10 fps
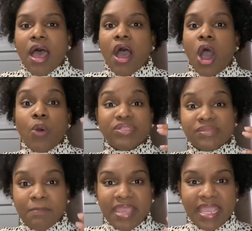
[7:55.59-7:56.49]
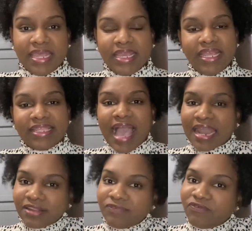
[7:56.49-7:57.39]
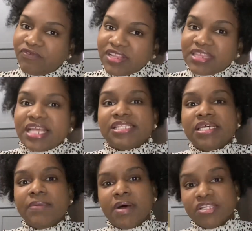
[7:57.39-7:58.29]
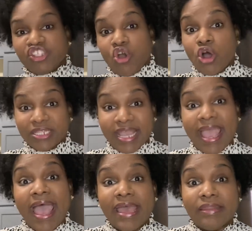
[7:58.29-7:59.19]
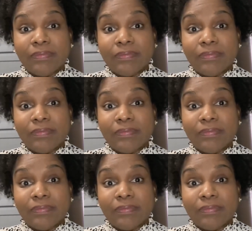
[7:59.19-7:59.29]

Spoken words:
how it's made, it cannot fit their turbans on their head.